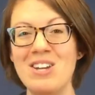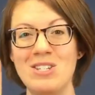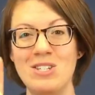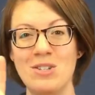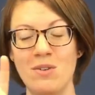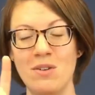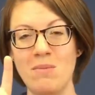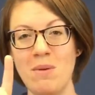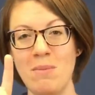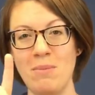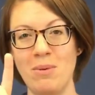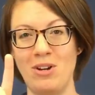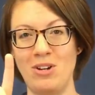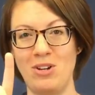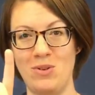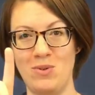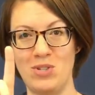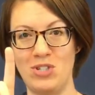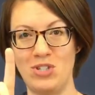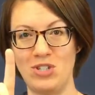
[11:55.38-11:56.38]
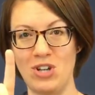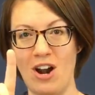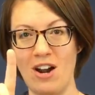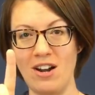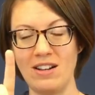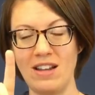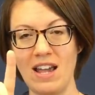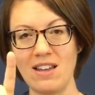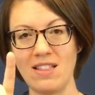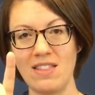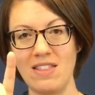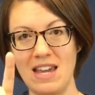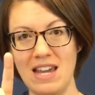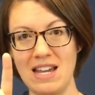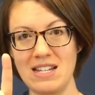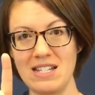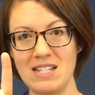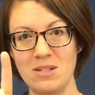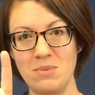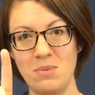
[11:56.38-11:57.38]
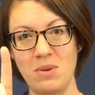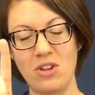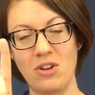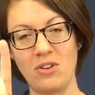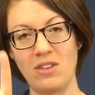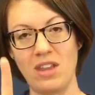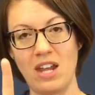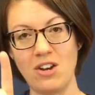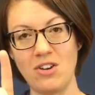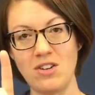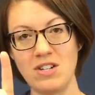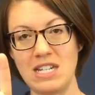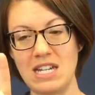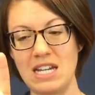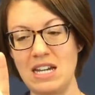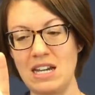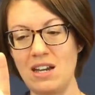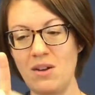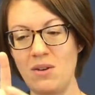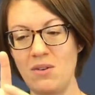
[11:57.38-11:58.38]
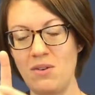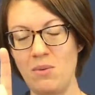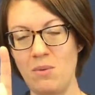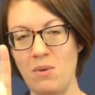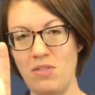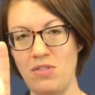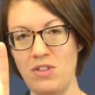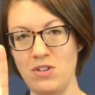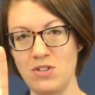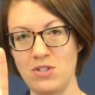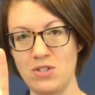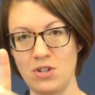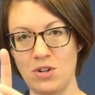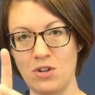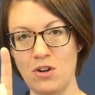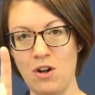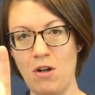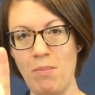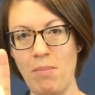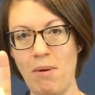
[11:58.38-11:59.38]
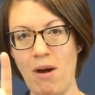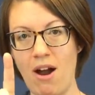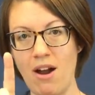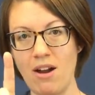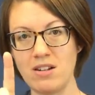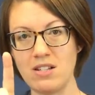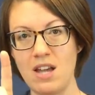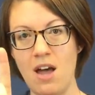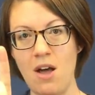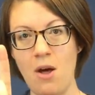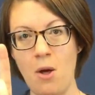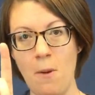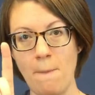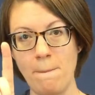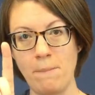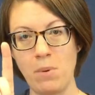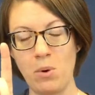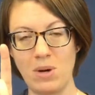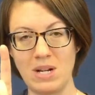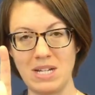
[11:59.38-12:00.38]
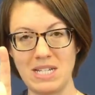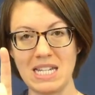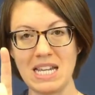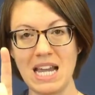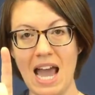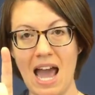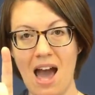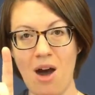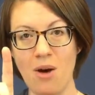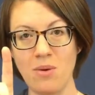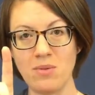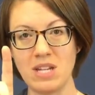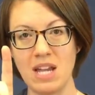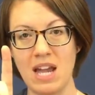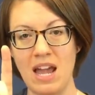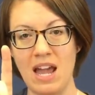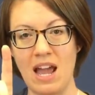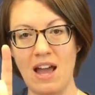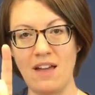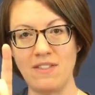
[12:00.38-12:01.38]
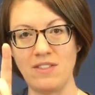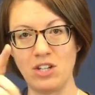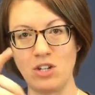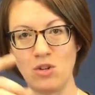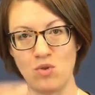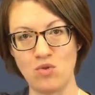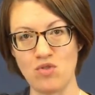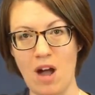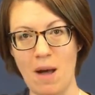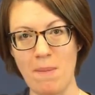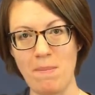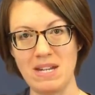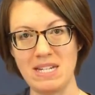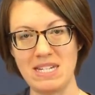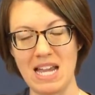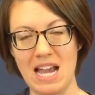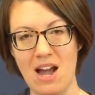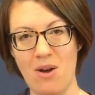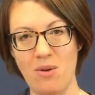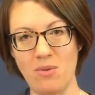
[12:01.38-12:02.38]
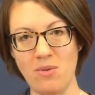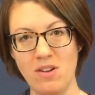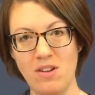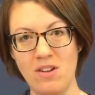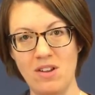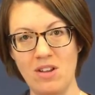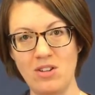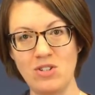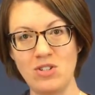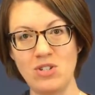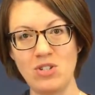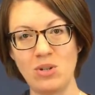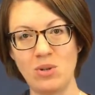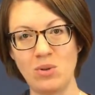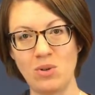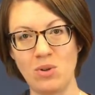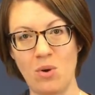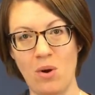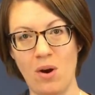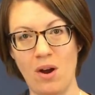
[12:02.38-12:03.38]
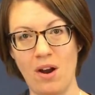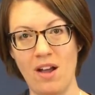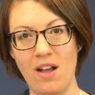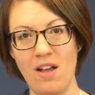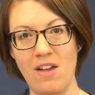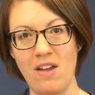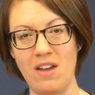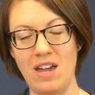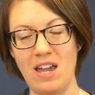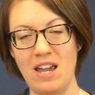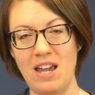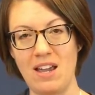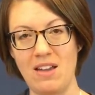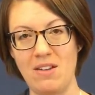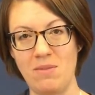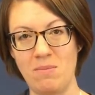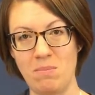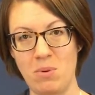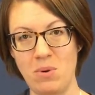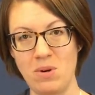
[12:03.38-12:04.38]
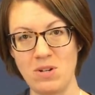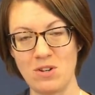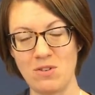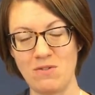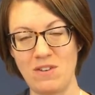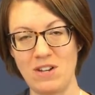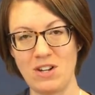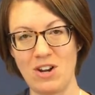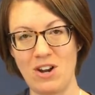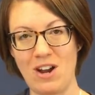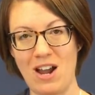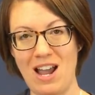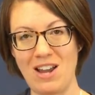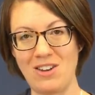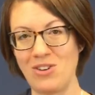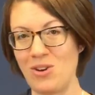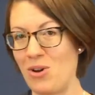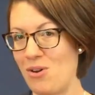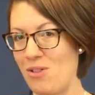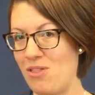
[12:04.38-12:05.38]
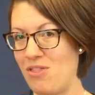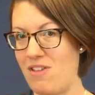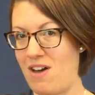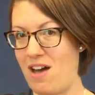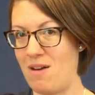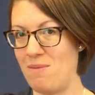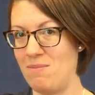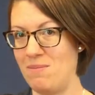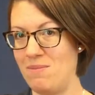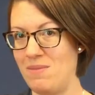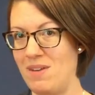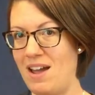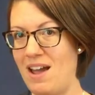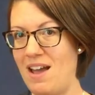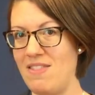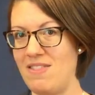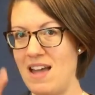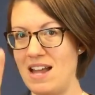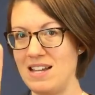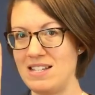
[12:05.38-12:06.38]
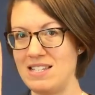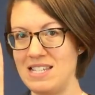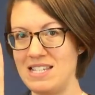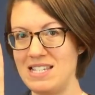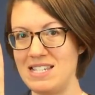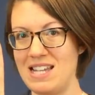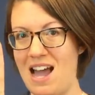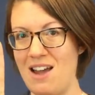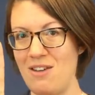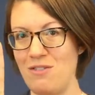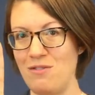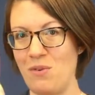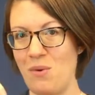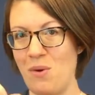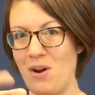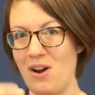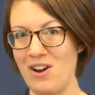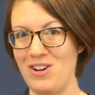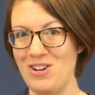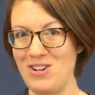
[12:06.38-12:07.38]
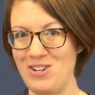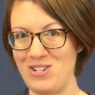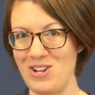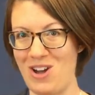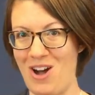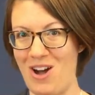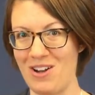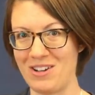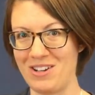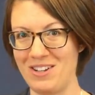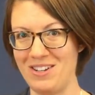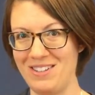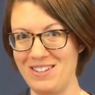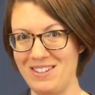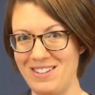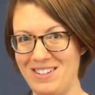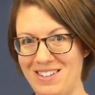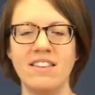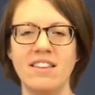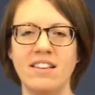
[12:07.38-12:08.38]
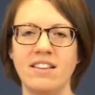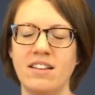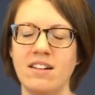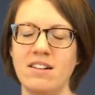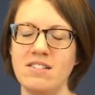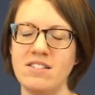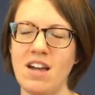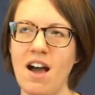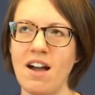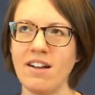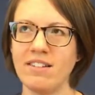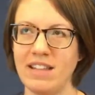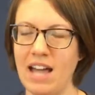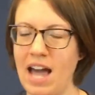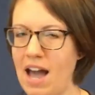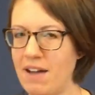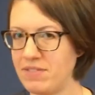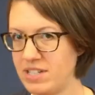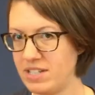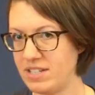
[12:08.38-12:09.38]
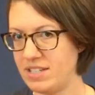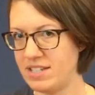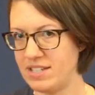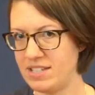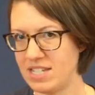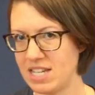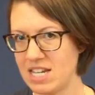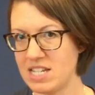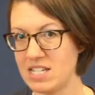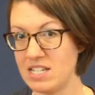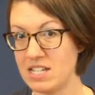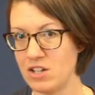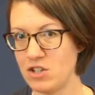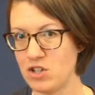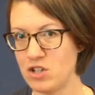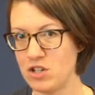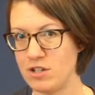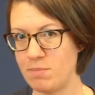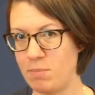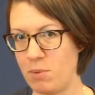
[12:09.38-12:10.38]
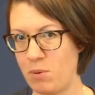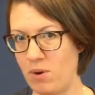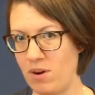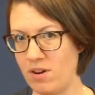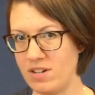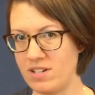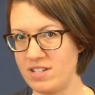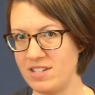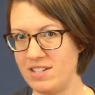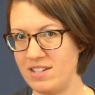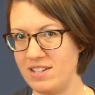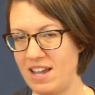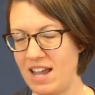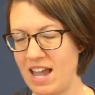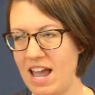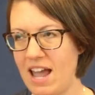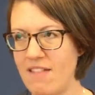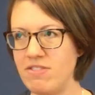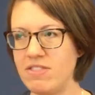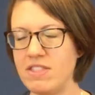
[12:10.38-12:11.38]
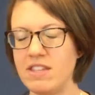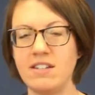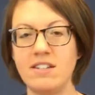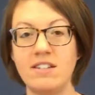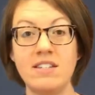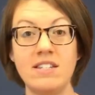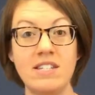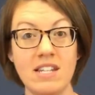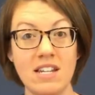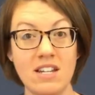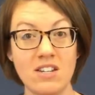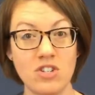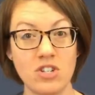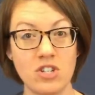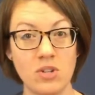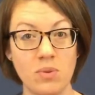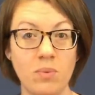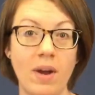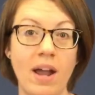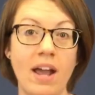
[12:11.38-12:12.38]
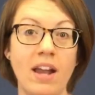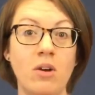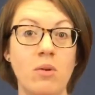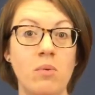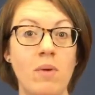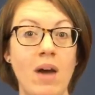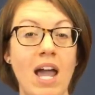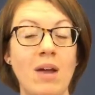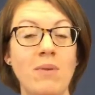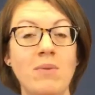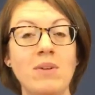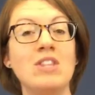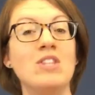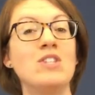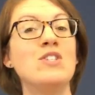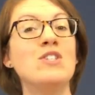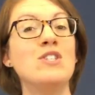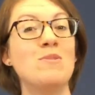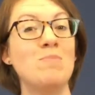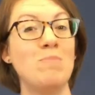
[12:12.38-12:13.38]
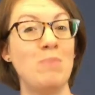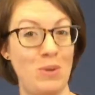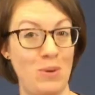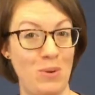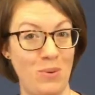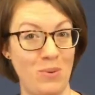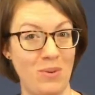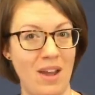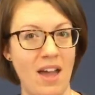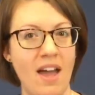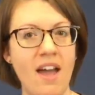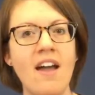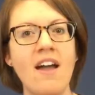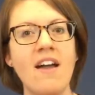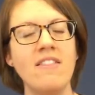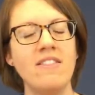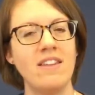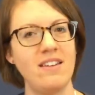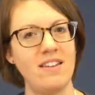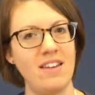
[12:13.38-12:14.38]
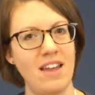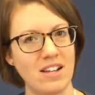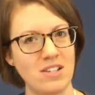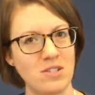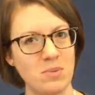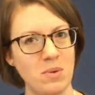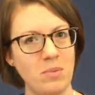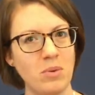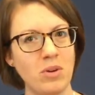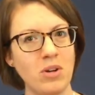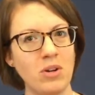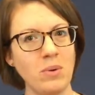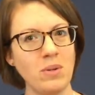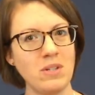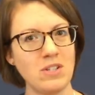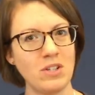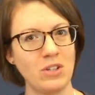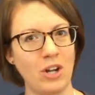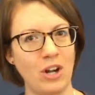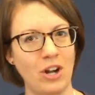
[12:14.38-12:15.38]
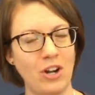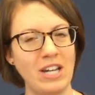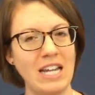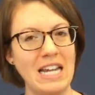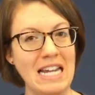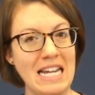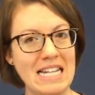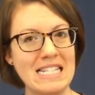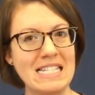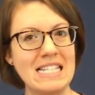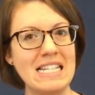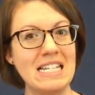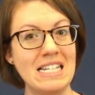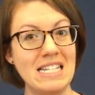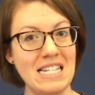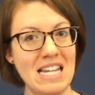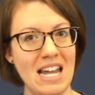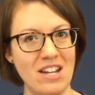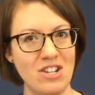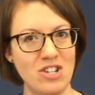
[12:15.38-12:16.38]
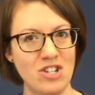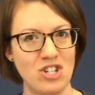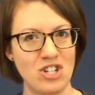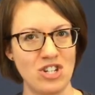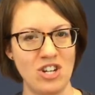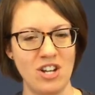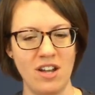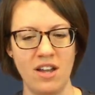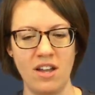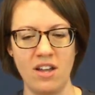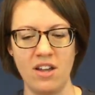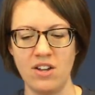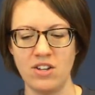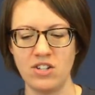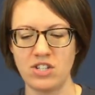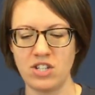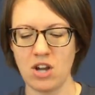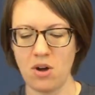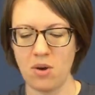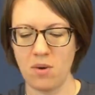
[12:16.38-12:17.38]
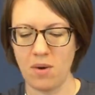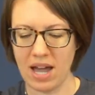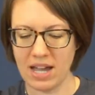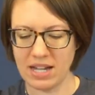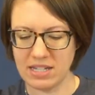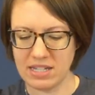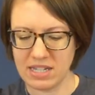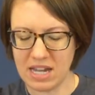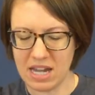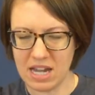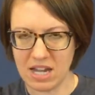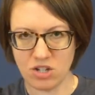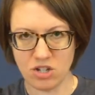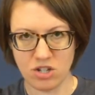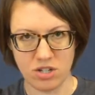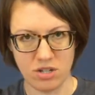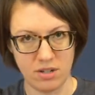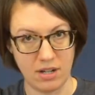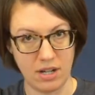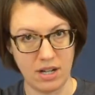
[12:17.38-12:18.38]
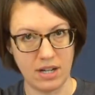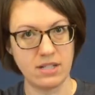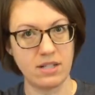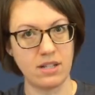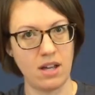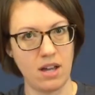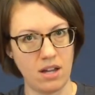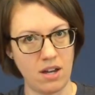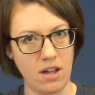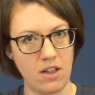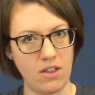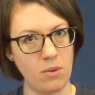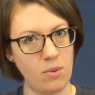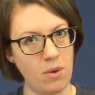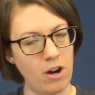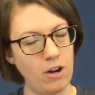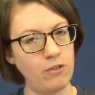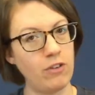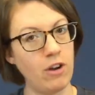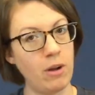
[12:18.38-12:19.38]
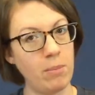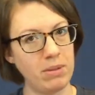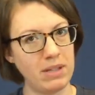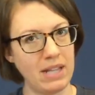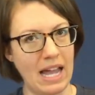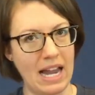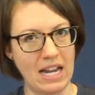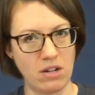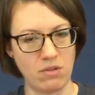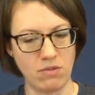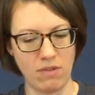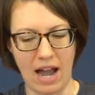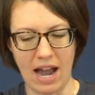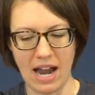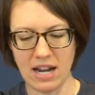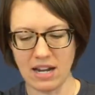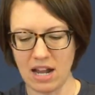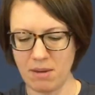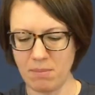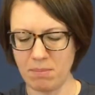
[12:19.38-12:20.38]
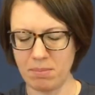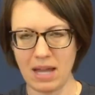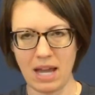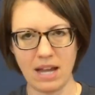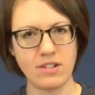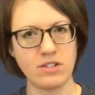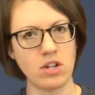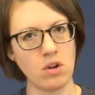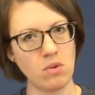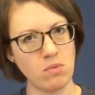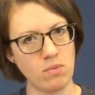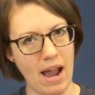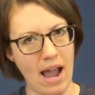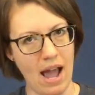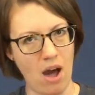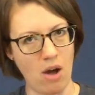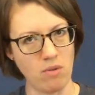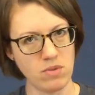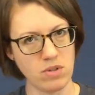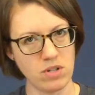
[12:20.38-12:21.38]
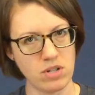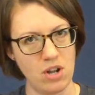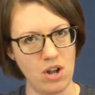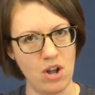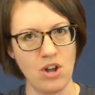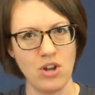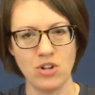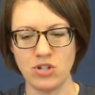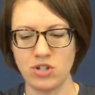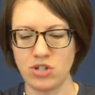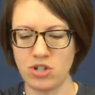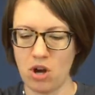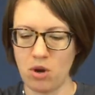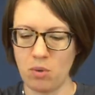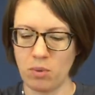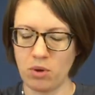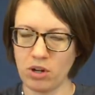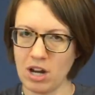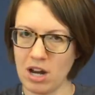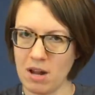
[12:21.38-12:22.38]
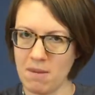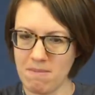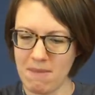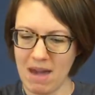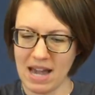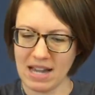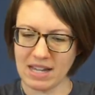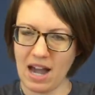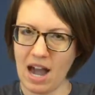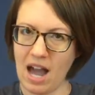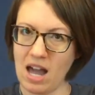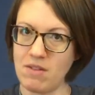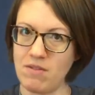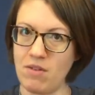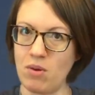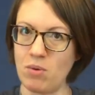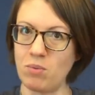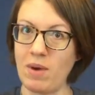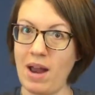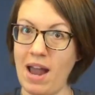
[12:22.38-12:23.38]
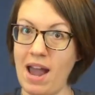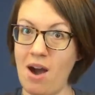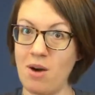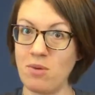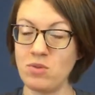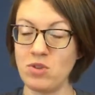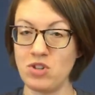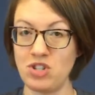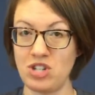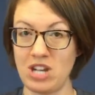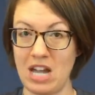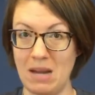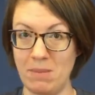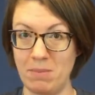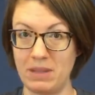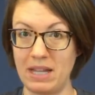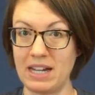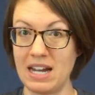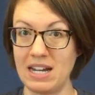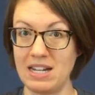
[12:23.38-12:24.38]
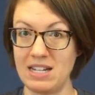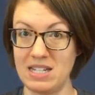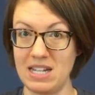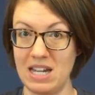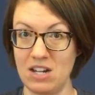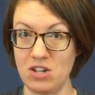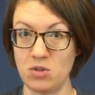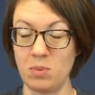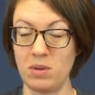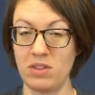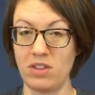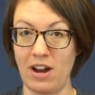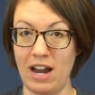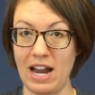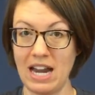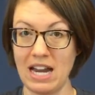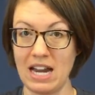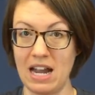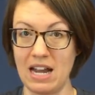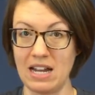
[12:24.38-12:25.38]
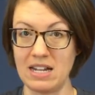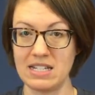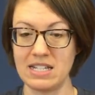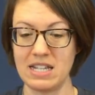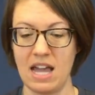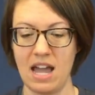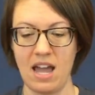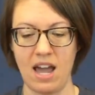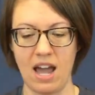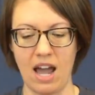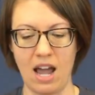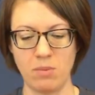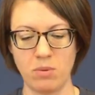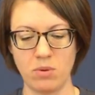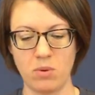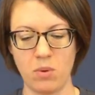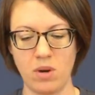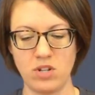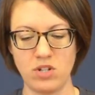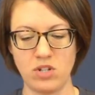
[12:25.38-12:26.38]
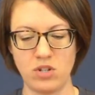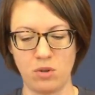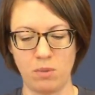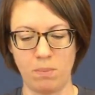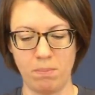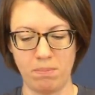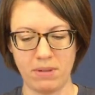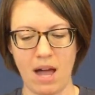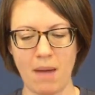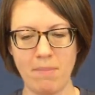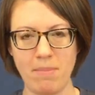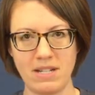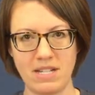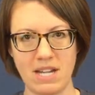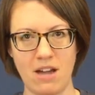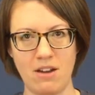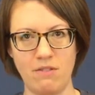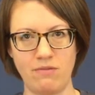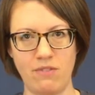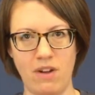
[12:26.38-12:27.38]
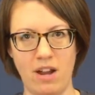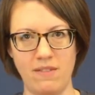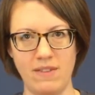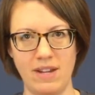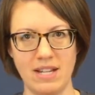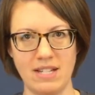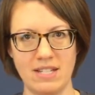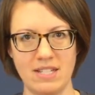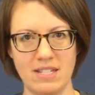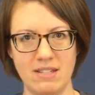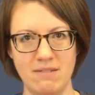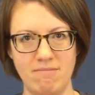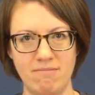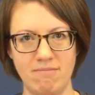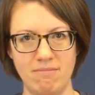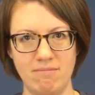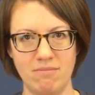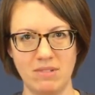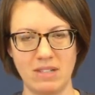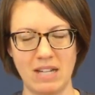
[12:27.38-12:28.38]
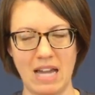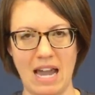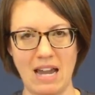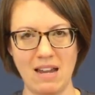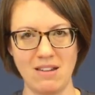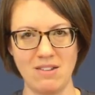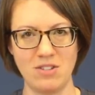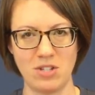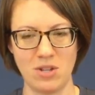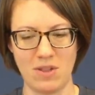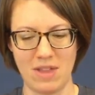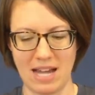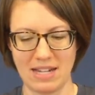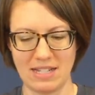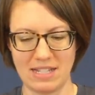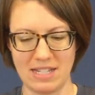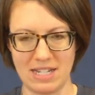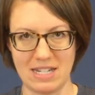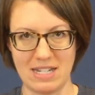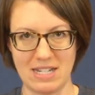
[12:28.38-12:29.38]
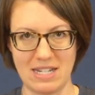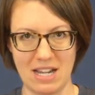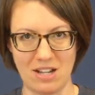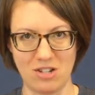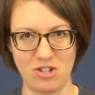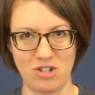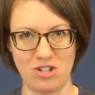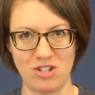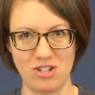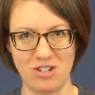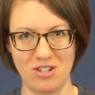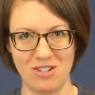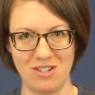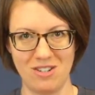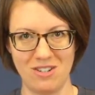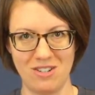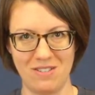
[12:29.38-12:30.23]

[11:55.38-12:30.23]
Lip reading: So remember, you start like this with your letter D with the circle part pointing out, and then you drop it down to your pointer finger and your thumb, and that's the sign for dog. The little dog laughed to see such sport, and the dish ran away with the spoon. The next one we're going to learn is dish. So a dish is another word for a plate, right? And plates are round. So we're going to make kind of a round shape like a dish with our hands, and we're going to plop it down in front of us. Okay, so that's dish.